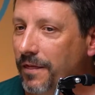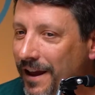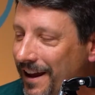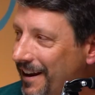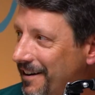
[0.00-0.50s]

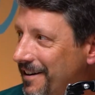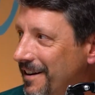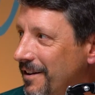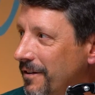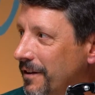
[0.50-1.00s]
then
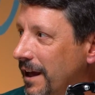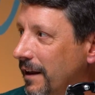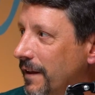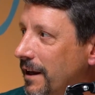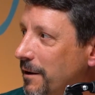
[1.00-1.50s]
getting
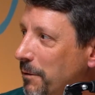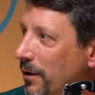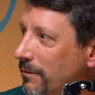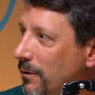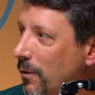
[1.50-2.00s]
that email
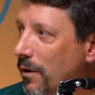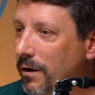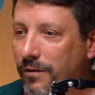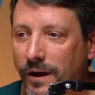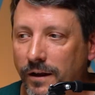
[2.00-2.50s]
or
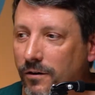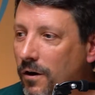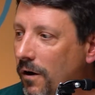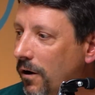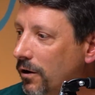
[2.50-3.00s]
that
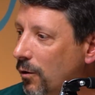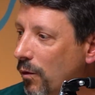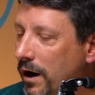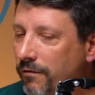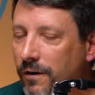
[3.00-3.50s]
call or
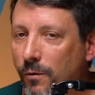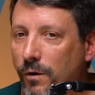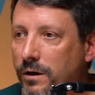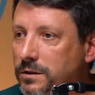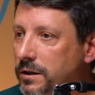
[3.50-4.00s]
whatever it
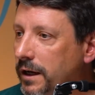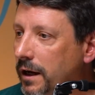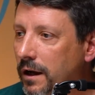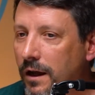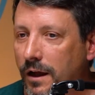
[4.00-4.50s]
was saying,
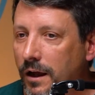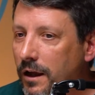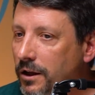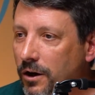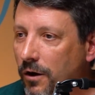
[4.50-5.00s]

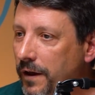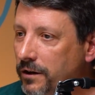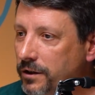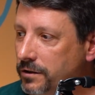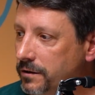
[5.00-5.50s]
that
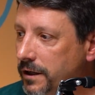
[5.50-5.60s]
just,